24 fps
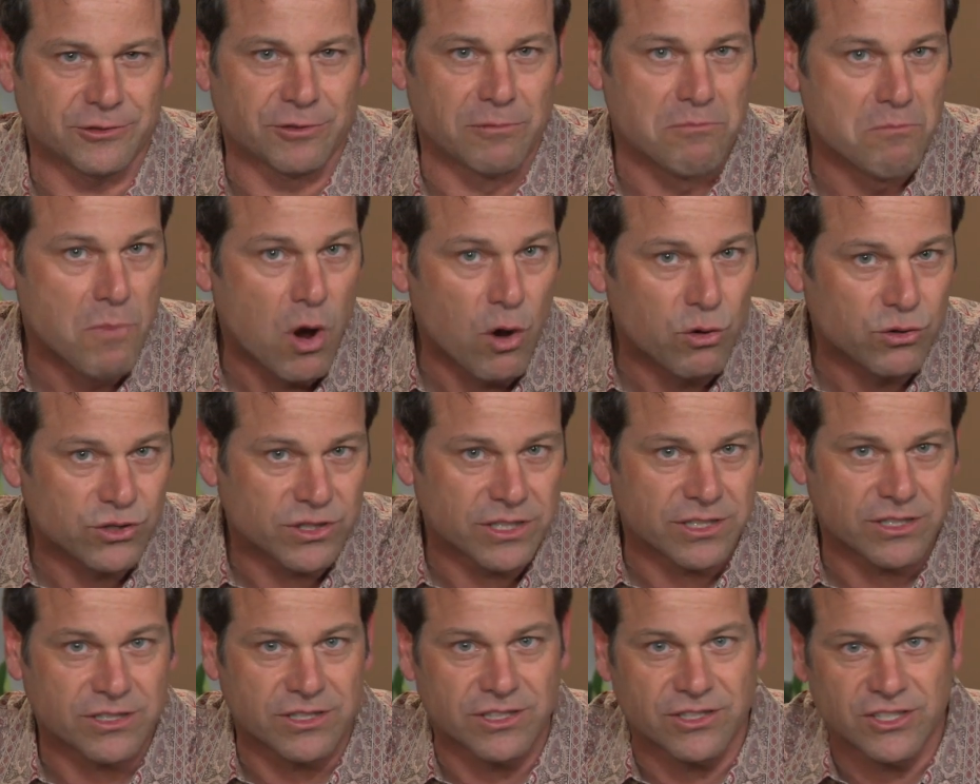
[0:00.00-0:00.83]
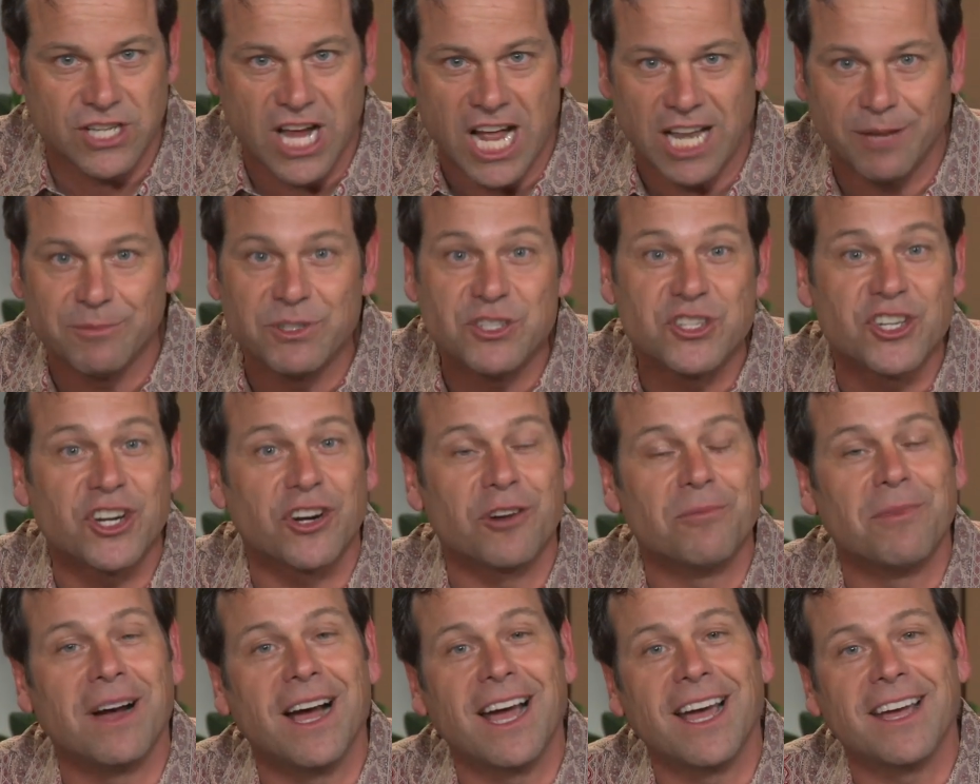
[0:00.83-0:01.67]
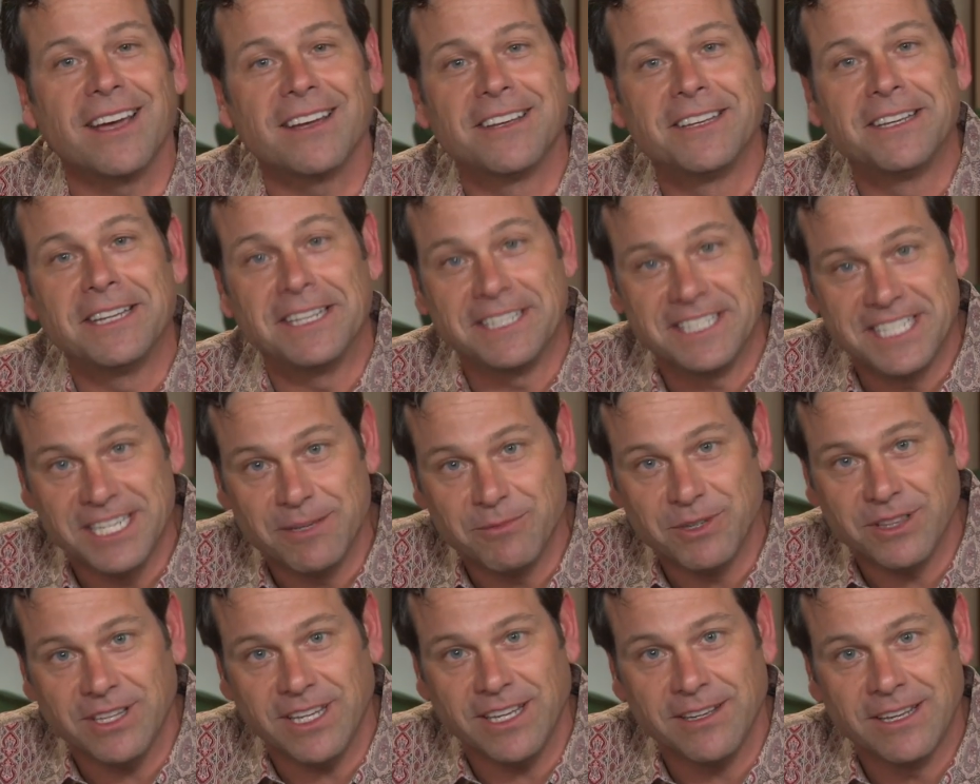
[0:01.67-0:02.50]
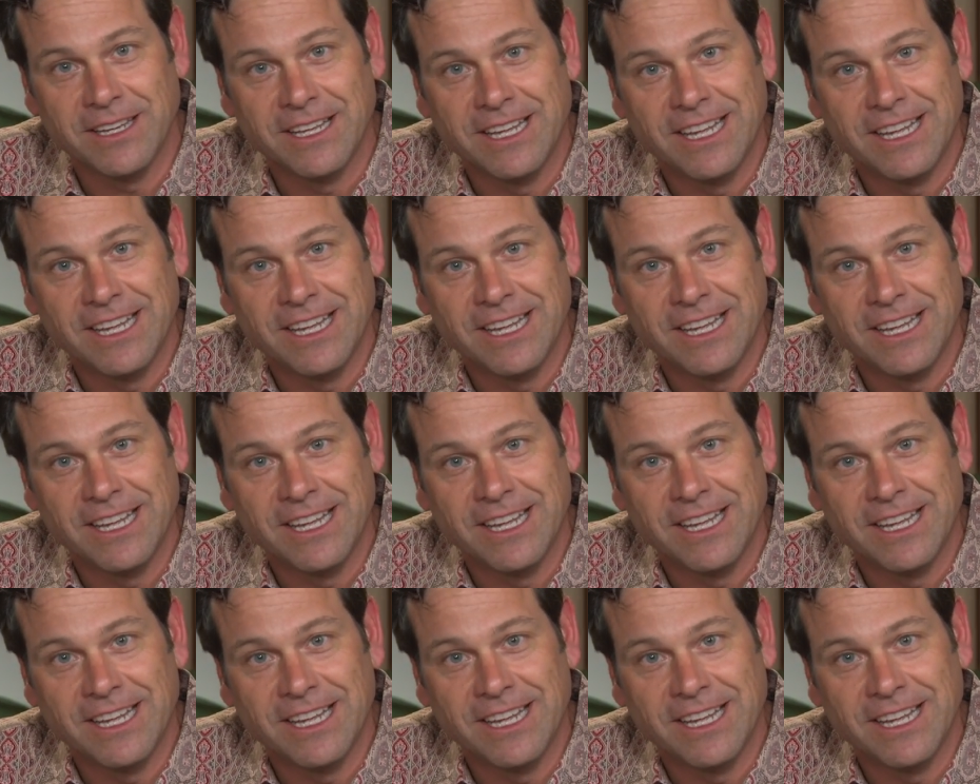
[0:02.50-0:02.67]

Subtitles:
from Moses to Solomon, Jeremiah, and Timothy.